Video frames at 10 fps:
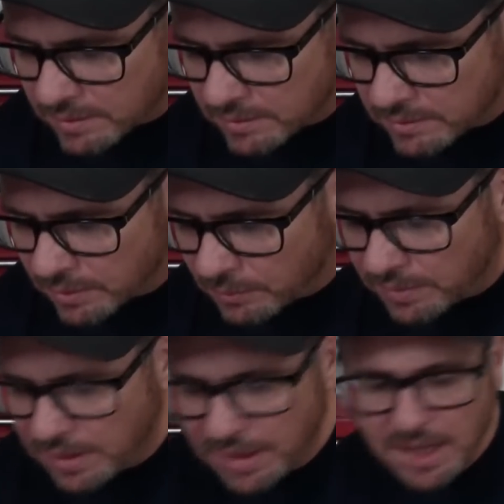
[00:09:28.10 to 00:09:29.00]
So
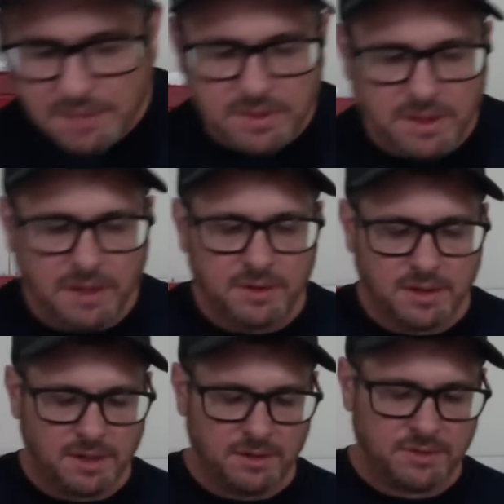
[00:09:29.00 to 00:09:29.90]
they have another
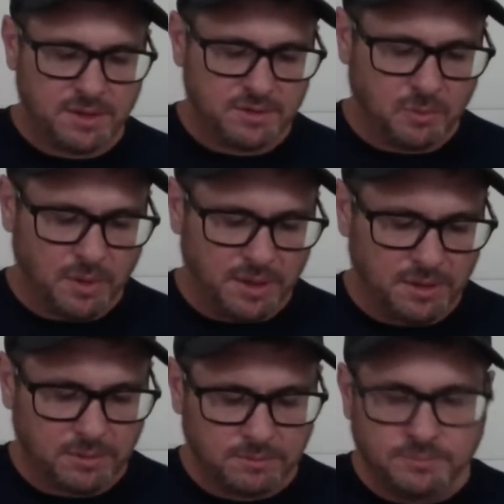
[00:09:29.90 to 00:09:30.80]
gun as, as
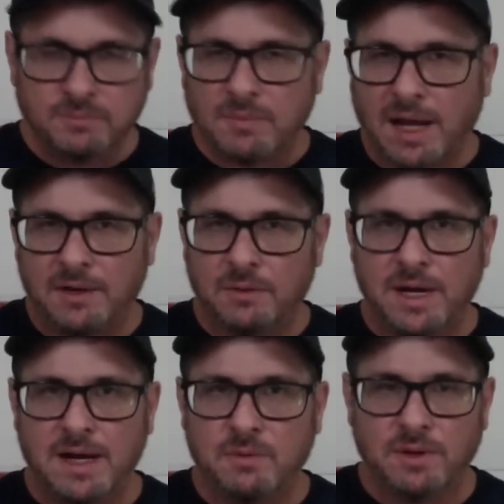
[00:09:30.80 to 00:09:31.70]
well. I don't
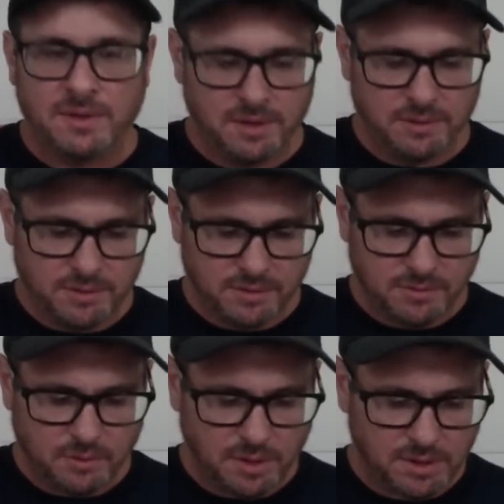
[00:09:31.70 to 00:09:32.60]
have one of those
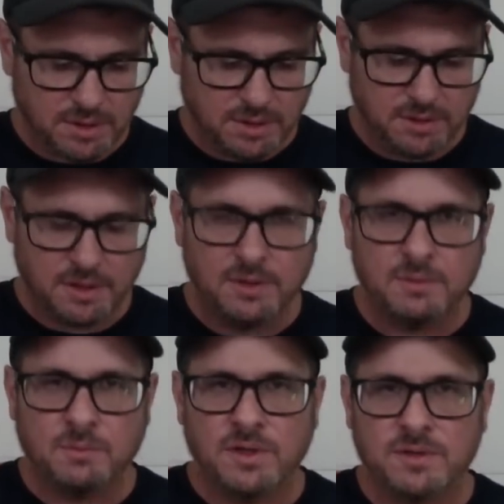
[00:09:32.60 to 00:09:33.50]
for our clear
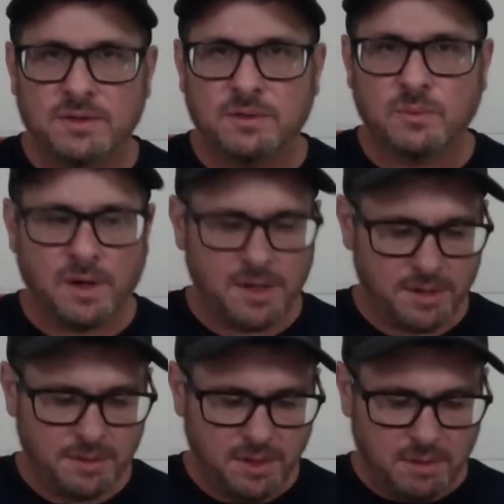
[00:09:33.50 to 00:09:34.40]
coat. We use an
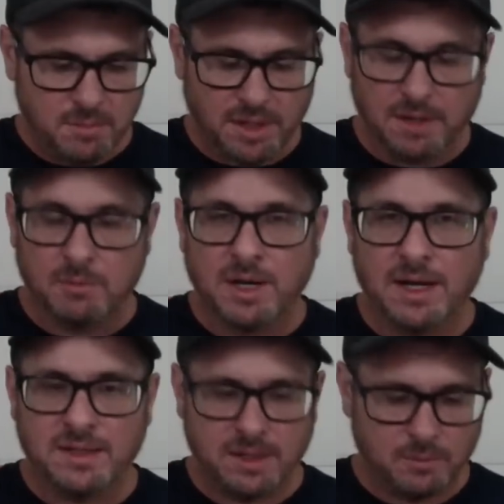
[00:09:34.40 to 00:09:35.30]
Iwata, but I would
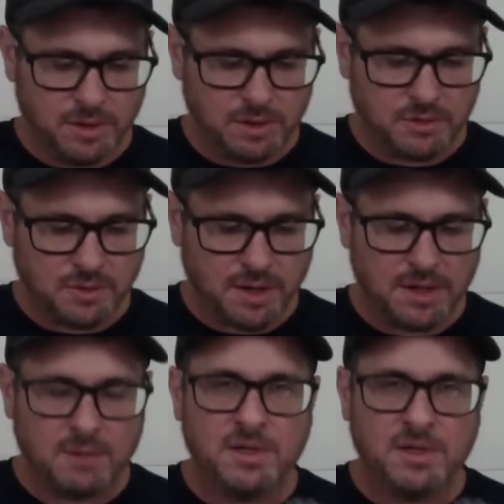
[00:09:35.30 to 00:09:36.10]
like to get one and try it.